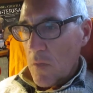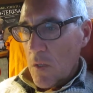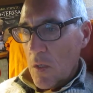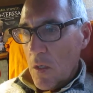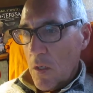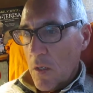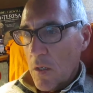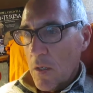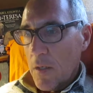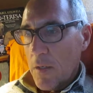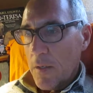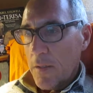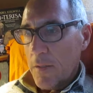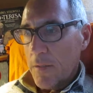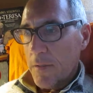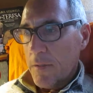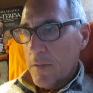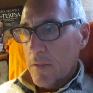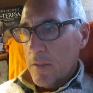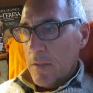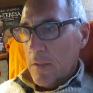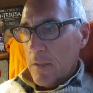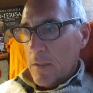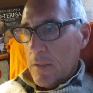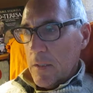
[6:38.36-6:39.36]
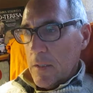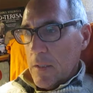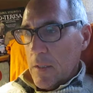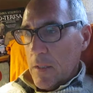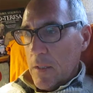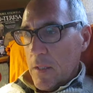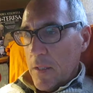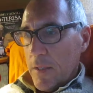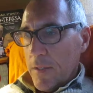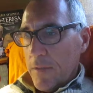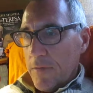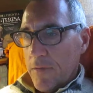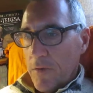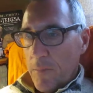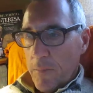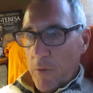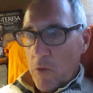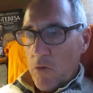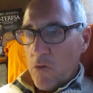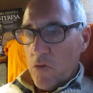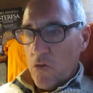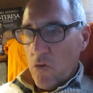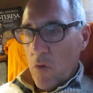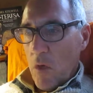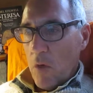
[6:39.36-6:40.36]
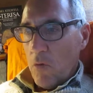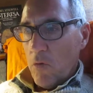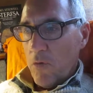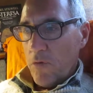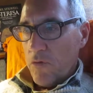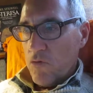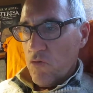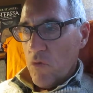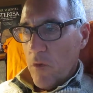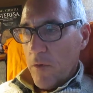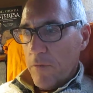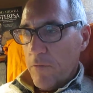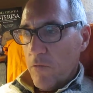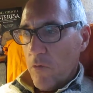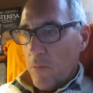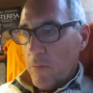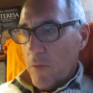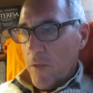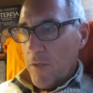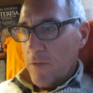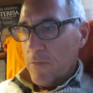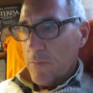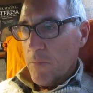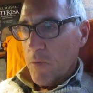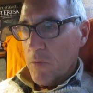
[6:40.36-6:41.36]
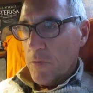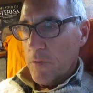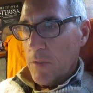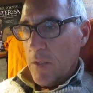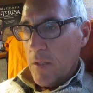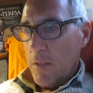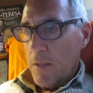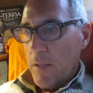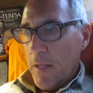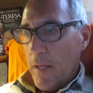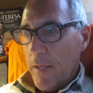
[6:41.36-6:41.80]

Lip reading: It's about 2 hours drive from Lisbon, yeah.